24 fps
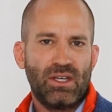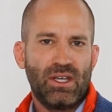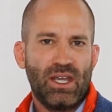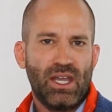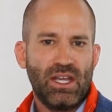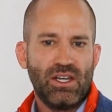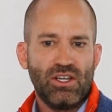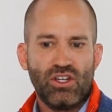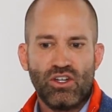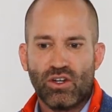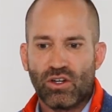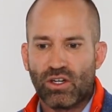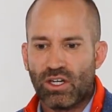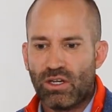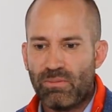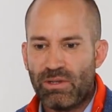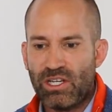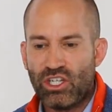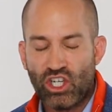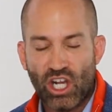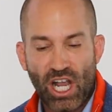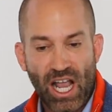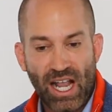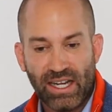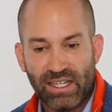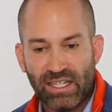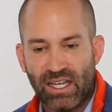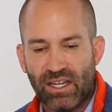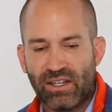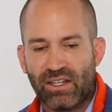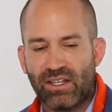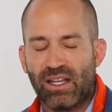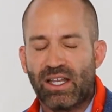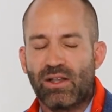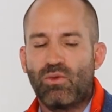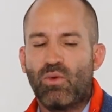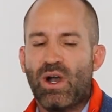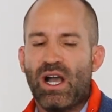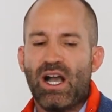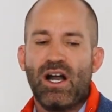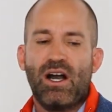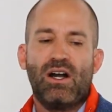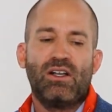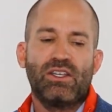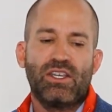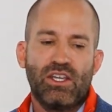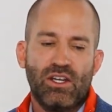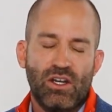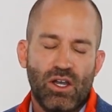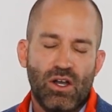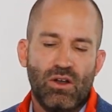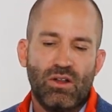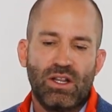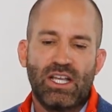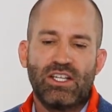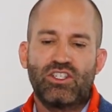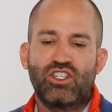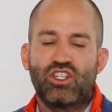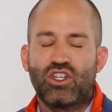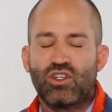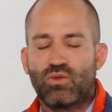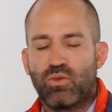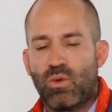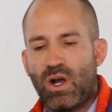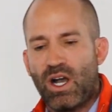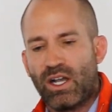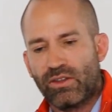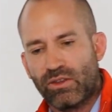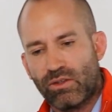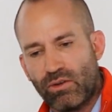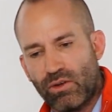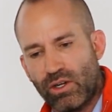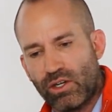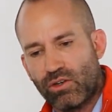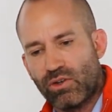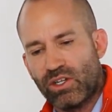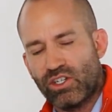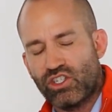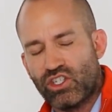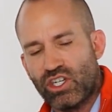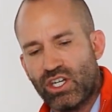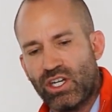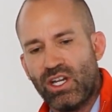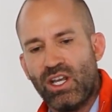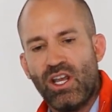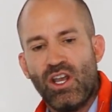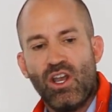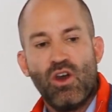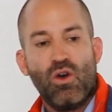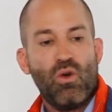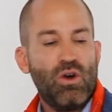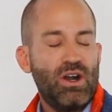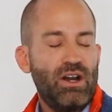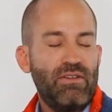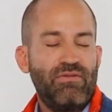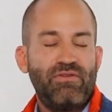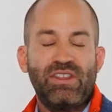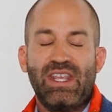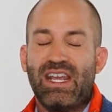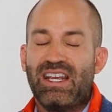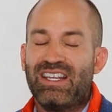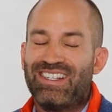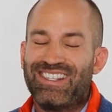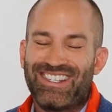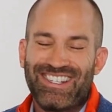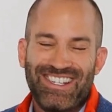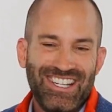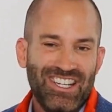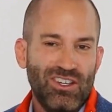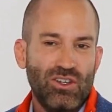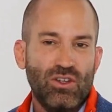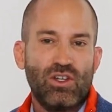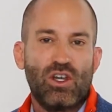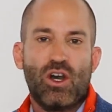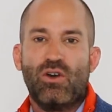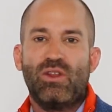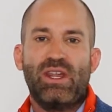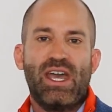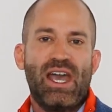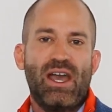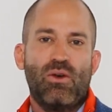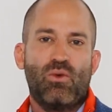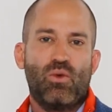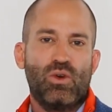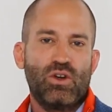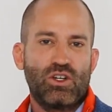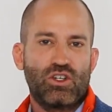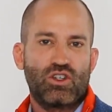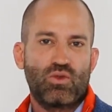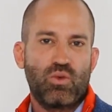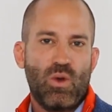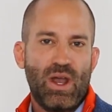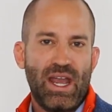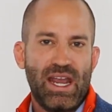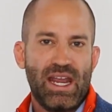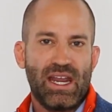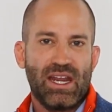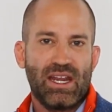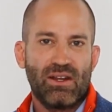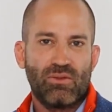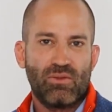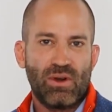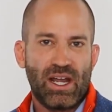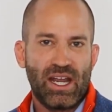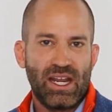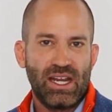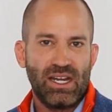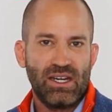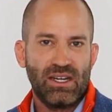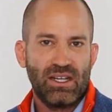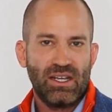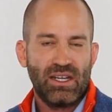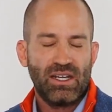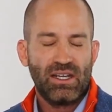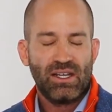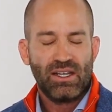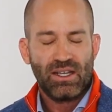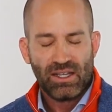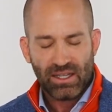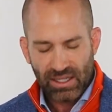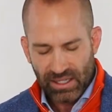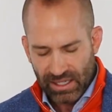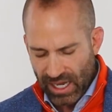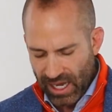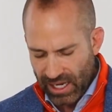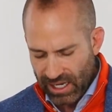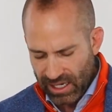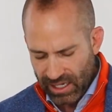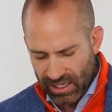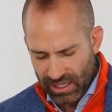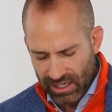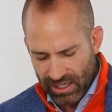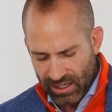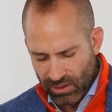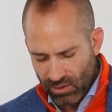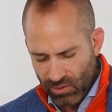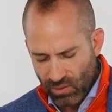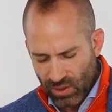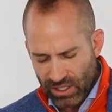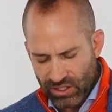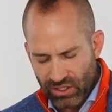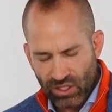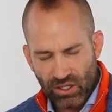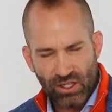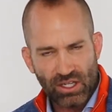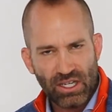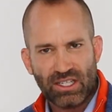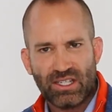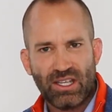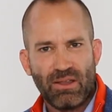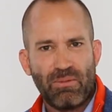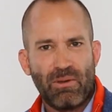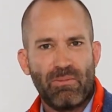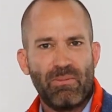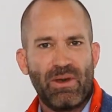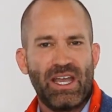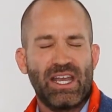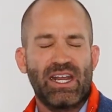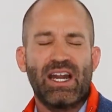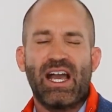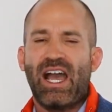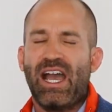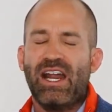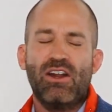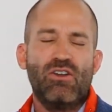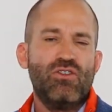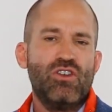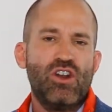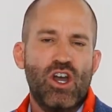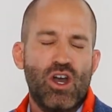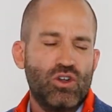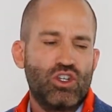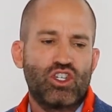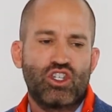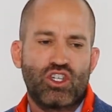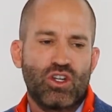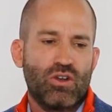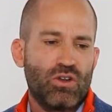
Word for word: And you're going to be shocked how they're like, well, you know, let's just walk through it, Christian. Or if they still go that worse way, right? Got it. What's a good next step on my end? I don't know. Just